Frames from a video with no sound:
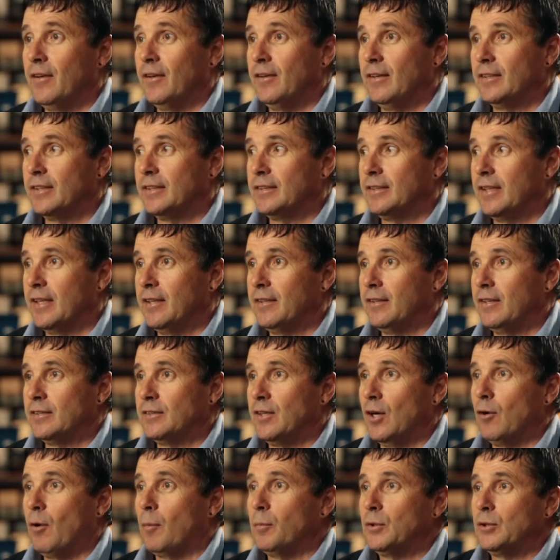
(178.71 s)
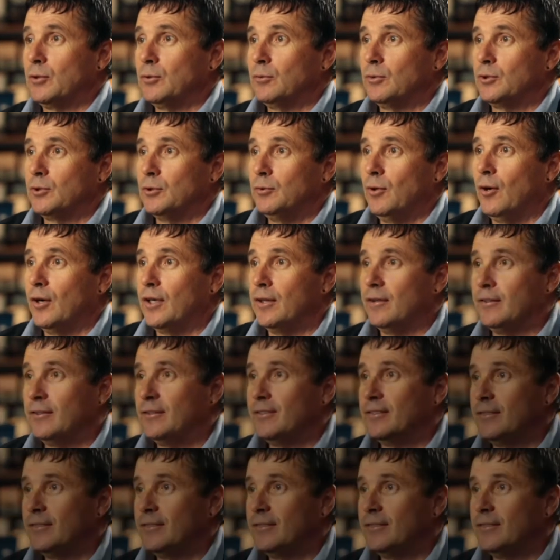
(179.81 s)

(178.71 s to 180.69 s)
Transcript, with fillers: as I said, there's no obstacle too high.